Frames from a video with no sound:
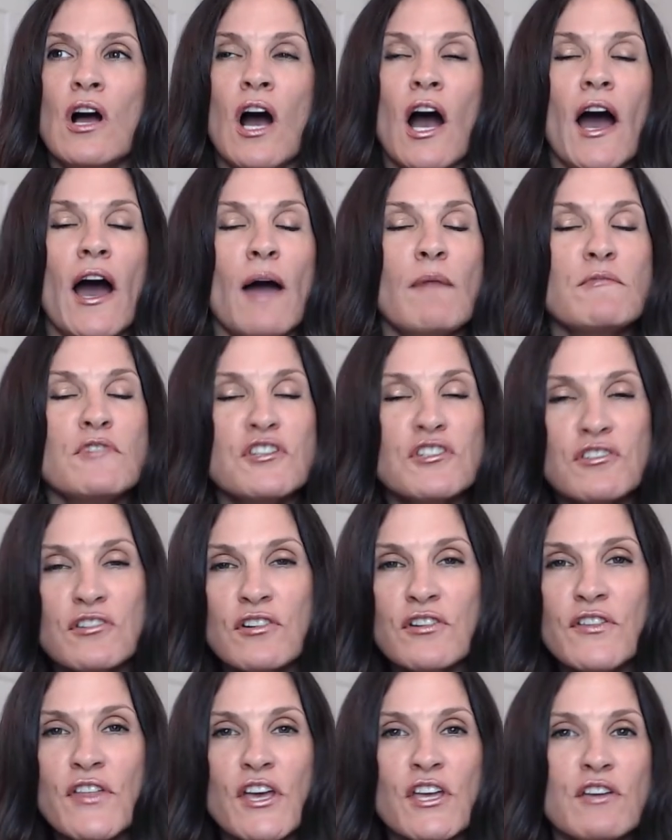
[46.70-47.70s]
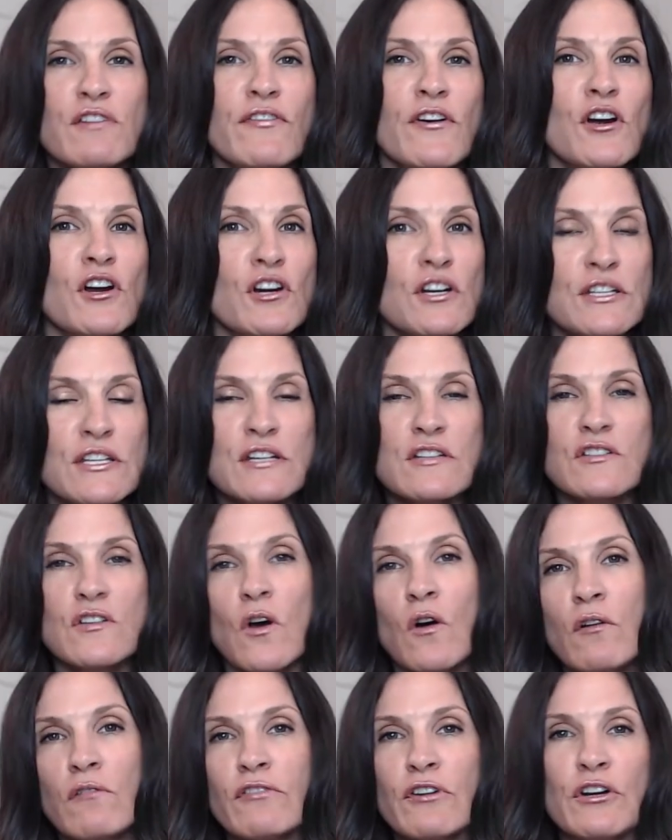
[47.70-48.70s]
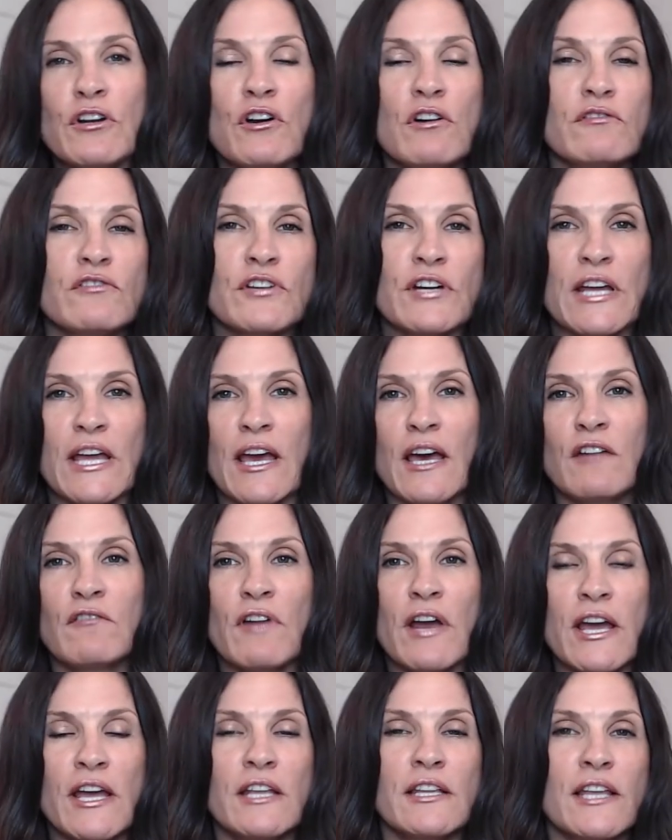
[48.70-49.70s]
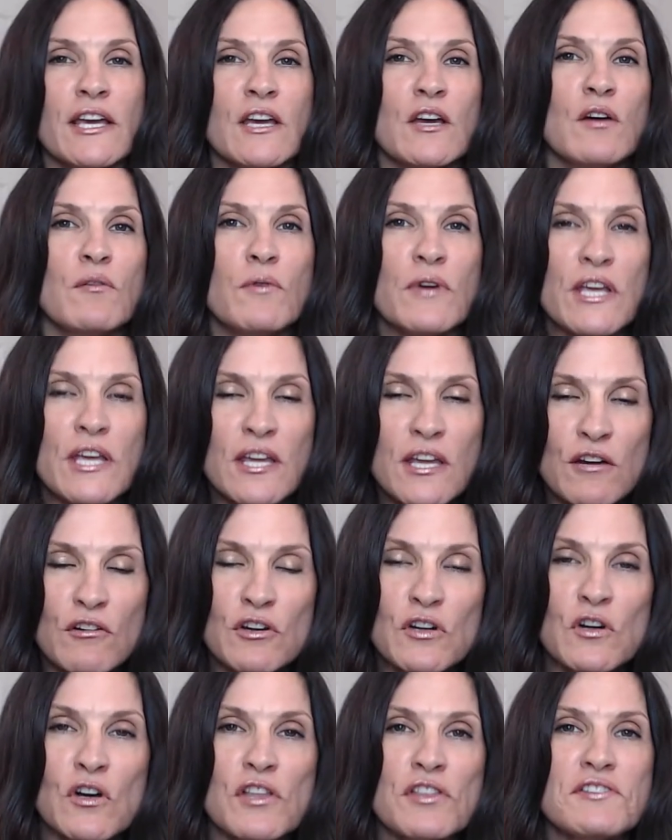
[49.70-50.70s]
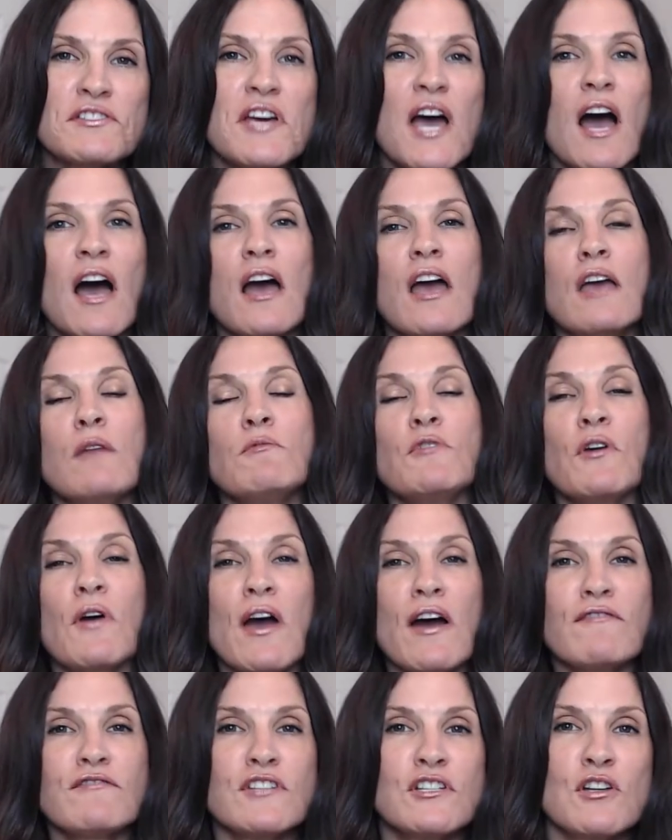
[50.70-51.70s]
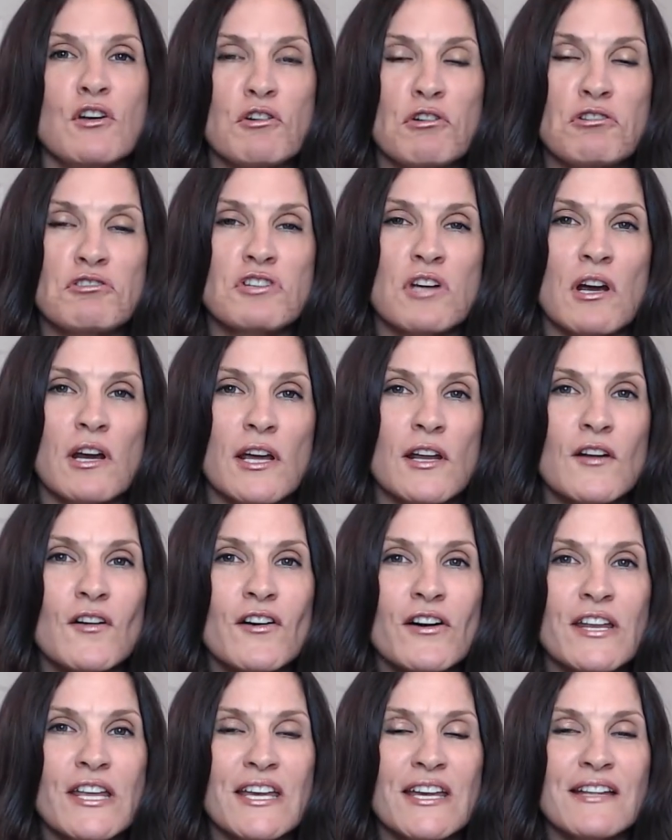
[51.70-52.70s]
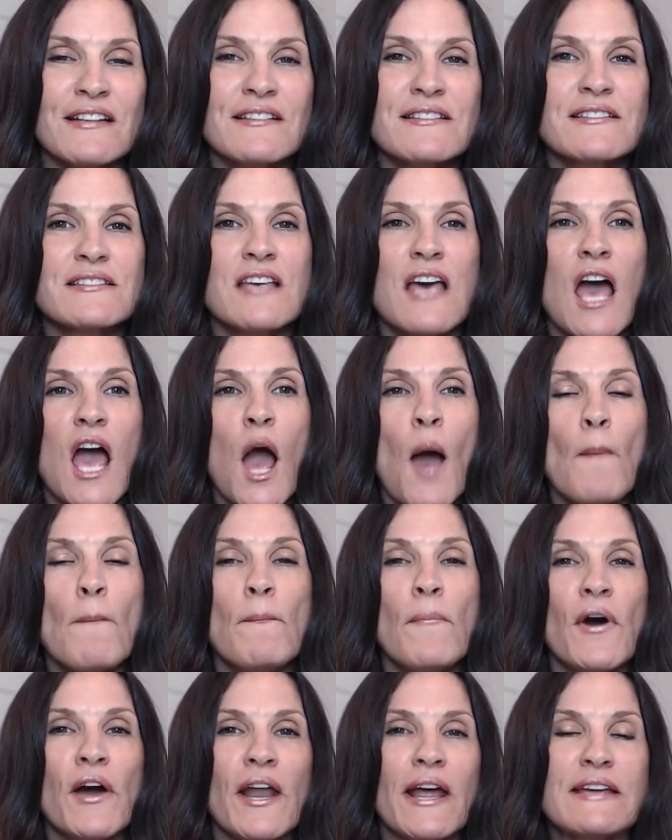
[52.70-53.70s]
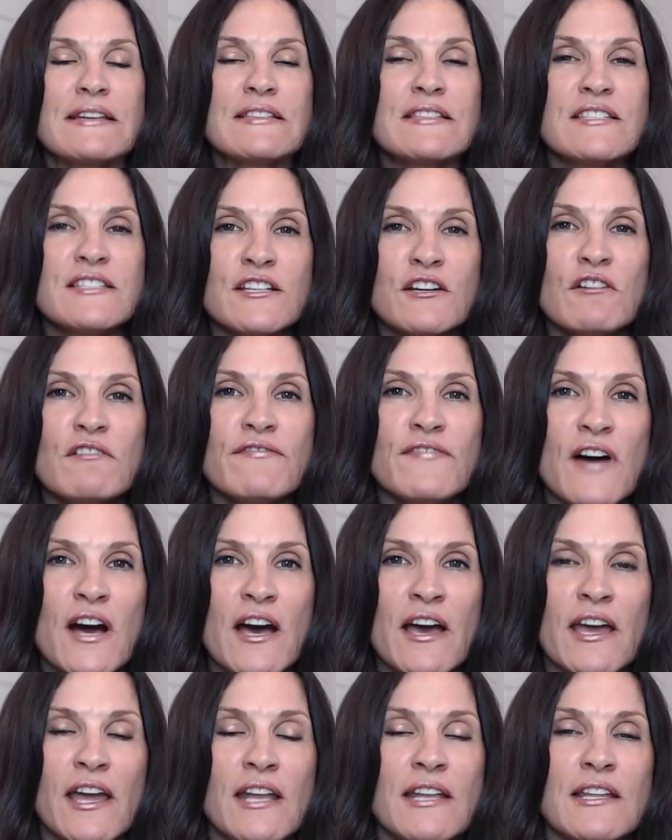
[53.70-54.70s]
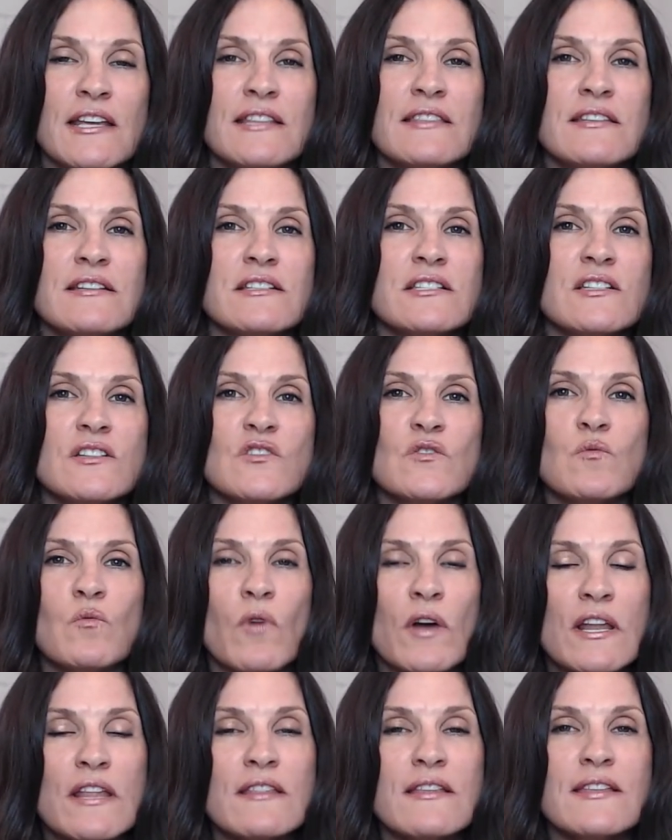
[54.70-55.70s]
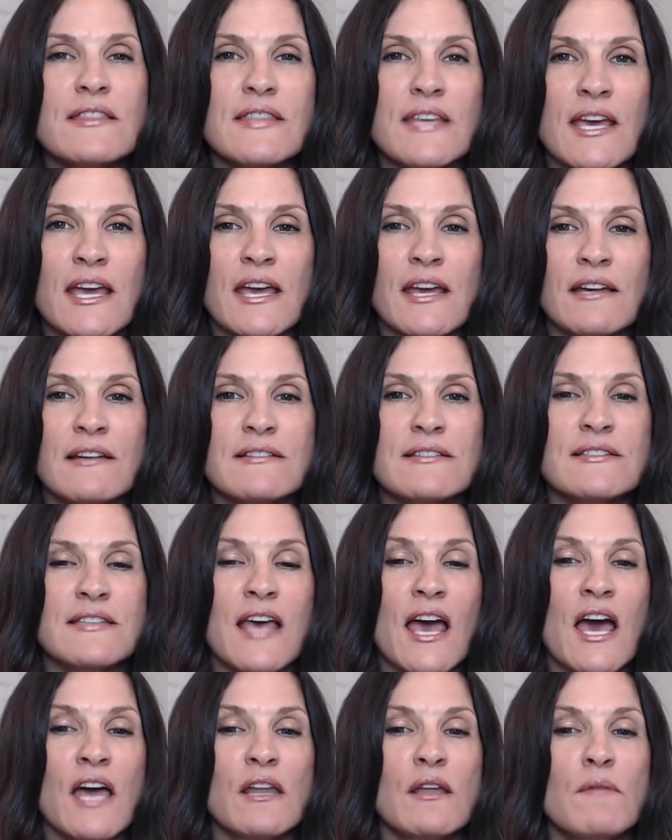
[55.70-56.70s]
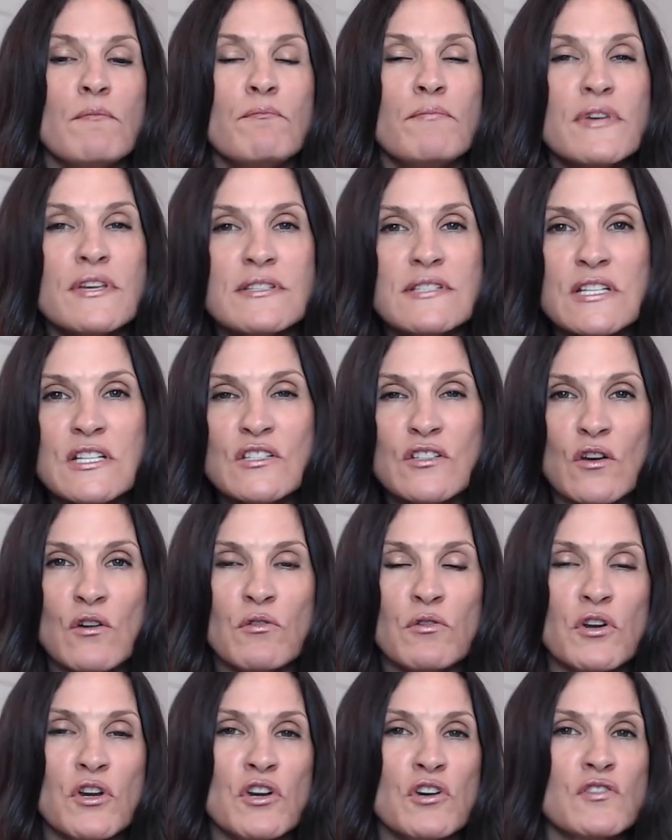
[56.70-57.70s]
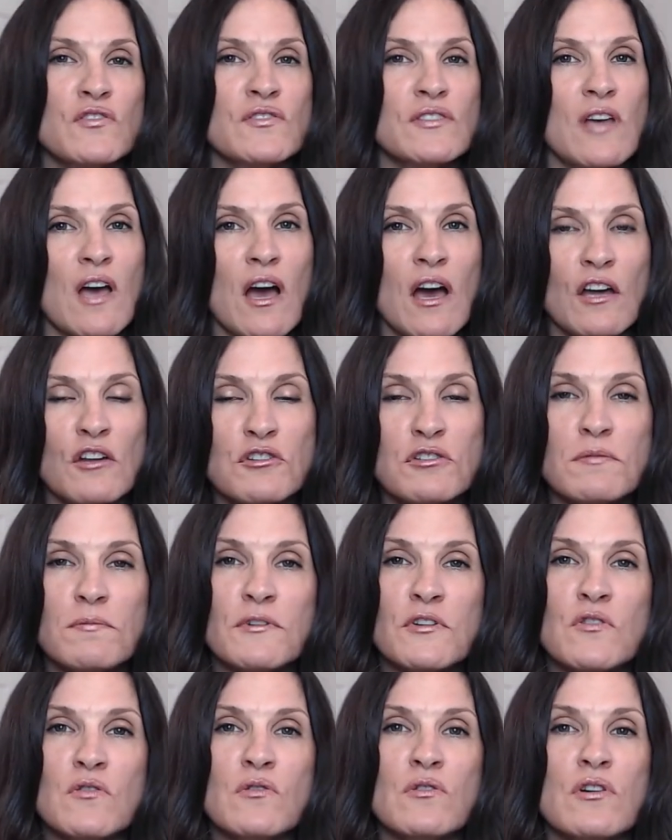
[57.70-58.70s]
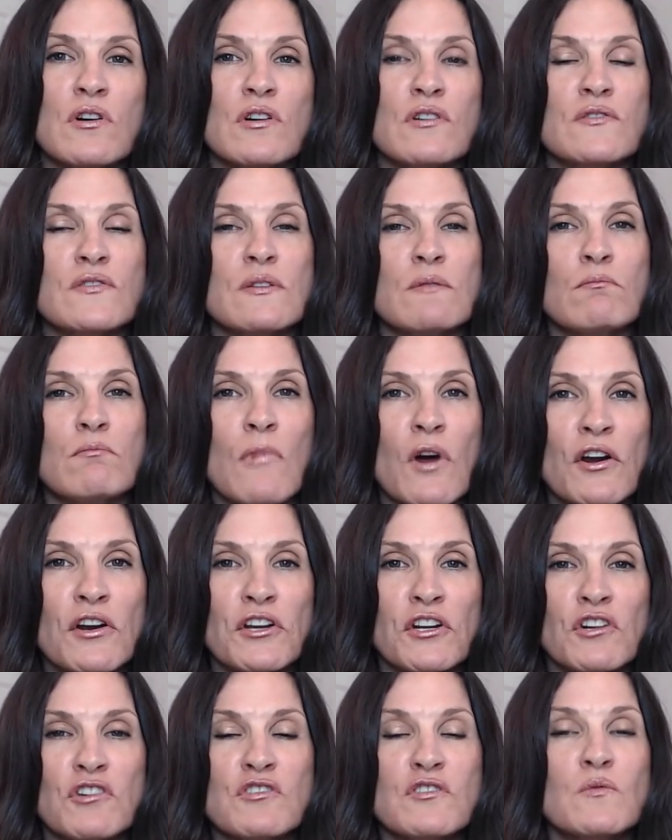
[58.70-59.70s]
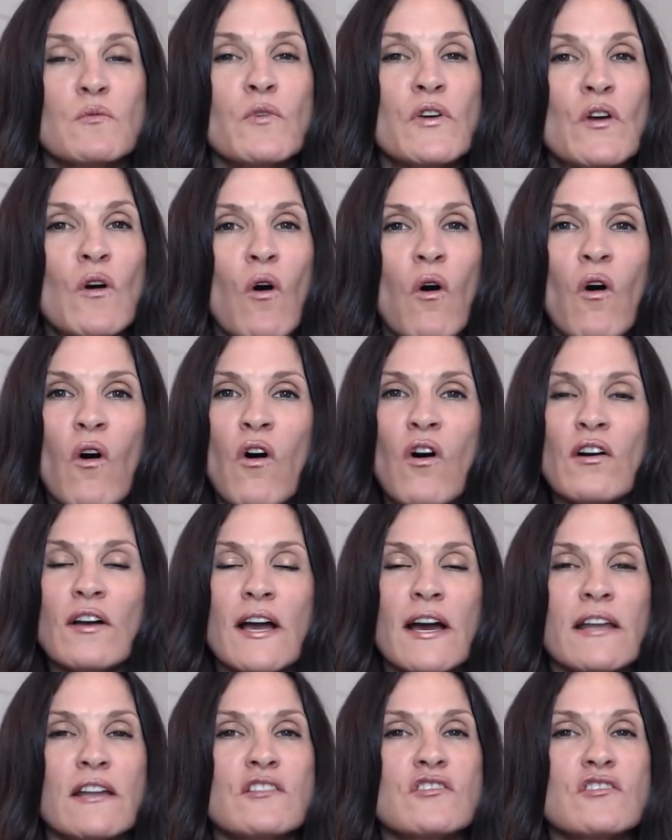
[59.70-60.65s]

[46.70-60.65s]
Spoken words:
I'm sure that you've heard this over and over again, right? Like, we hear it all the time. You have to know your target audience. But I still find that this is one of the things that business owners, entrepreneurs, marketers, we all kind of